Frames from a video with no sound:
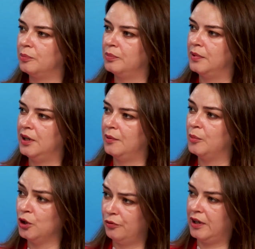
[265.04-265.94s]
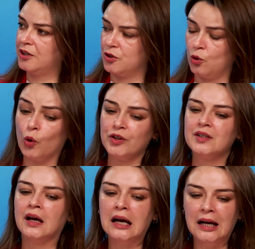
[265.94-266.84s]
sub, uh, manufacturer or
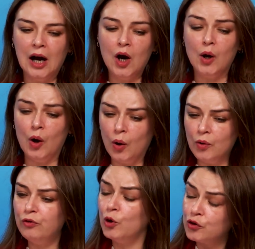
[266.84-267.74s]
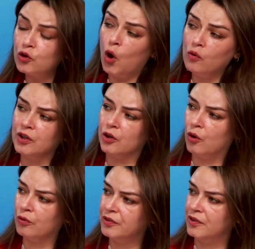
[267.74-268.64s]
the uh, first owner
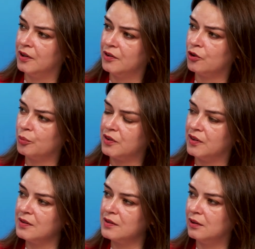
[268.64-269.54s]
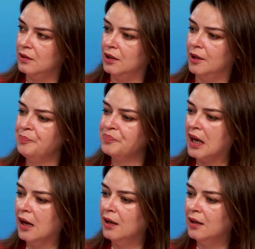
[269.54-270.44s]
of the substance uh,
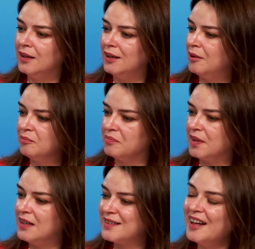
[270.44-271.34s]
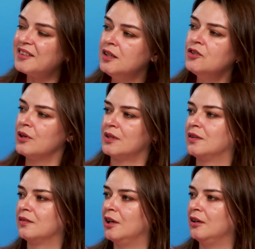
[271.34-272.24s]
is not
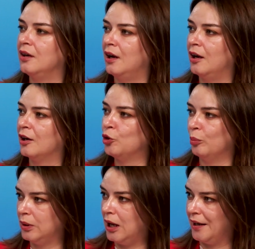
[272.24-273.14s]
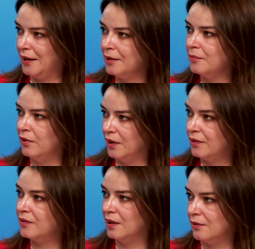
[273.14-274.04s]
interested in uh, complying
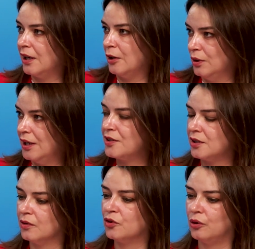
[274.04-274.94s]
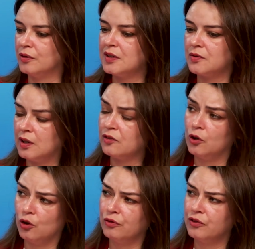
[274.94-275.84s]
with the regulation. So this
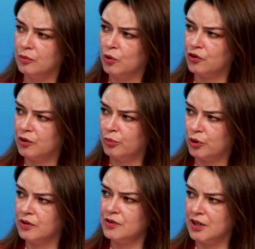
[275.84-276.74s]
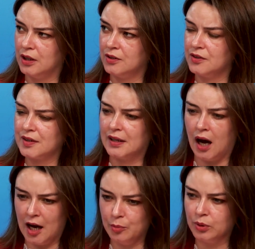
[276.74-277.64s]
was one of the most important challenges,
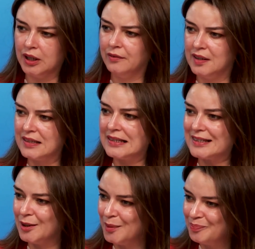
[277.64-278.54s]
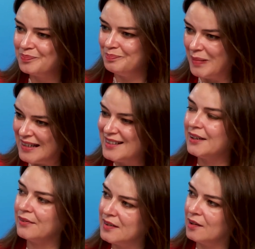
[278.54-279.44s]
and I believe this is the basic